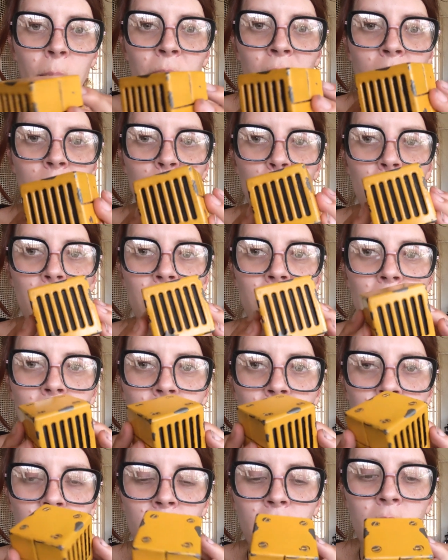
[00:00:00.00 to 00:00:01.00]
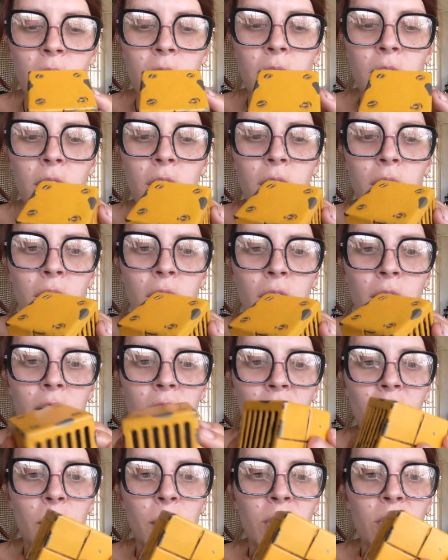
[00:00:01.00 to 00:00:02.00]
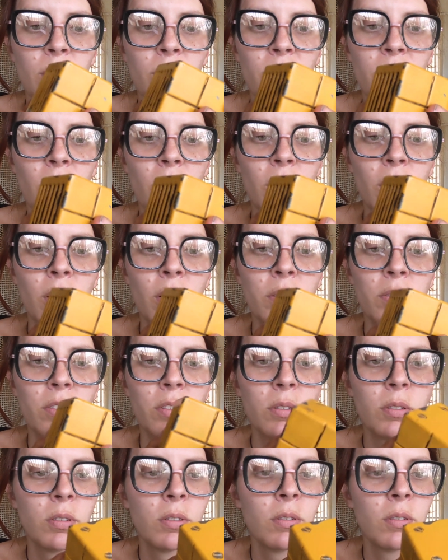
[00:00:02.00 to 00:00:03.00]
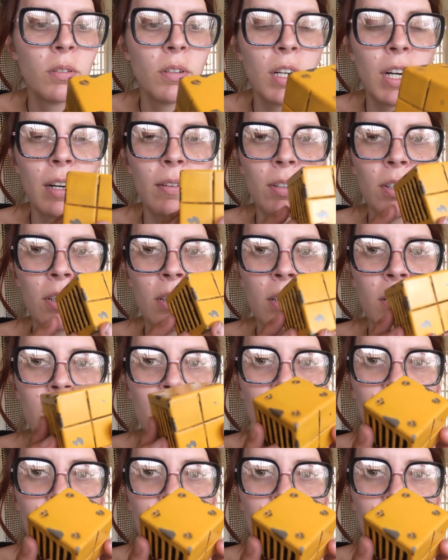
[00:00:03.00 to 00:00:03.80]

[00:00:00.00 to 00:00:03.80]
me on Twitter, send me some photos, whatever.